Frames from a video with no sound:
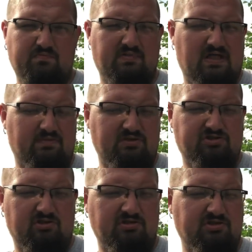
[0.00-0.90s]
probably
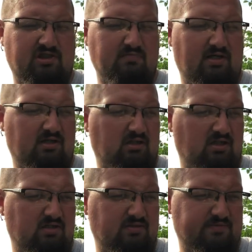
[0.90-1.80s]
Jersey,
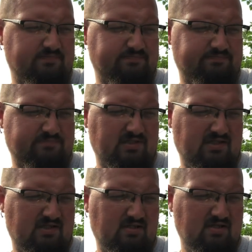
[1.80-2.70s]
Maryland.
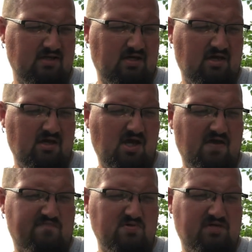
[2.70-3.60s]
Uh,
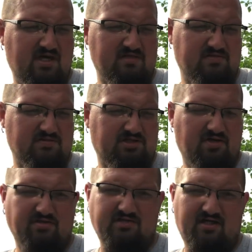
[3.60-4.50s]
if you get
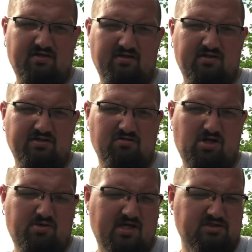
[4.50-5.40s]
Southern Tier in your
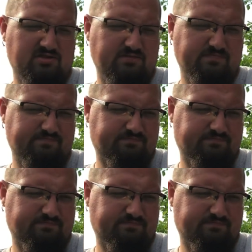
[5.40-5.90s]
location,